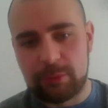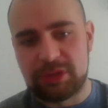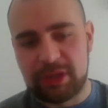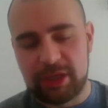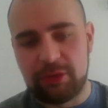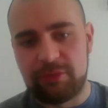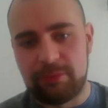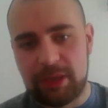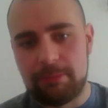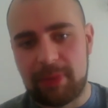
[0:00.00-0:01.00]
will take off
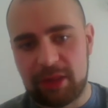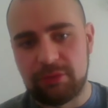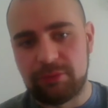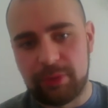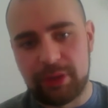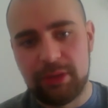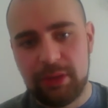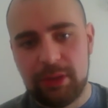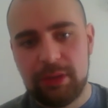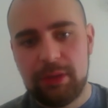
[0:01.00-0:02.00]
in a massive way
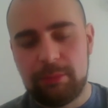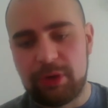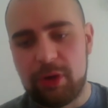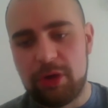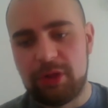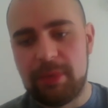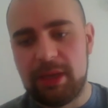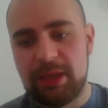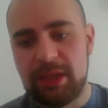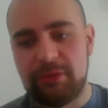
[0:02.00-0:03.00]
because I
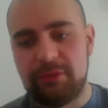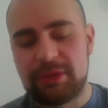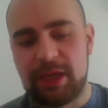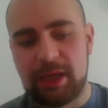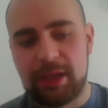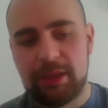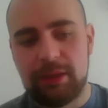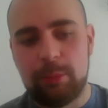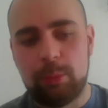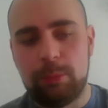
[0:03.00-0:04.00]
believe that
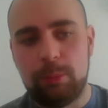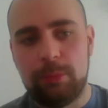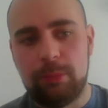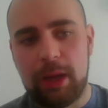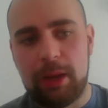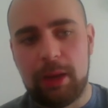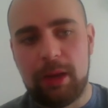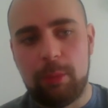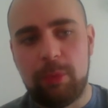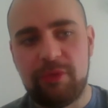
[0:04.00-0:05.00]
uh,
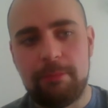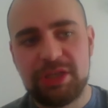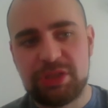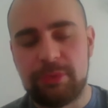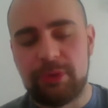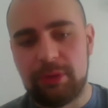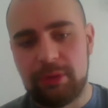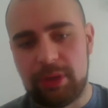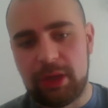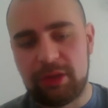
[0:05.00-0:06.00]
with a measurement
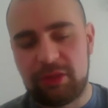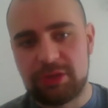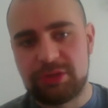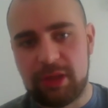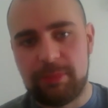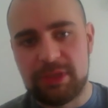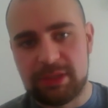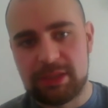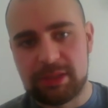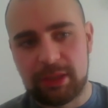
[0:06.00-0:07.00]
such as
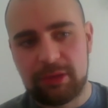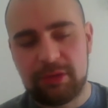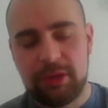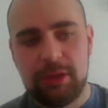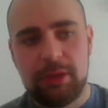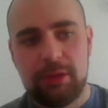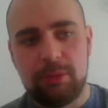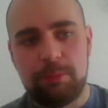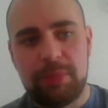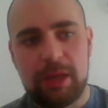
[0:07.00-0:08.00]
epigenetics,
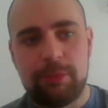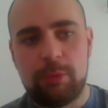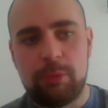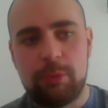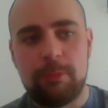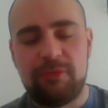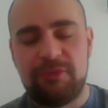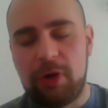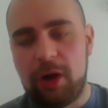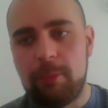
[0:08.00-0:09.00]
people will be
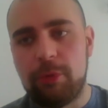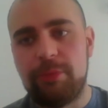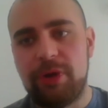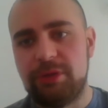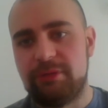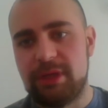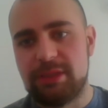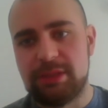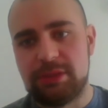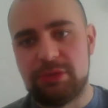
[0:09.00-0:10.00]
far more
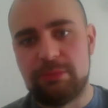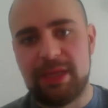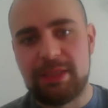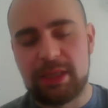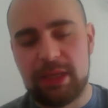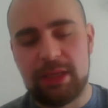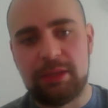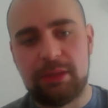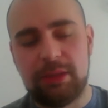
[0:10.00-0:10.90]
motivated to maintain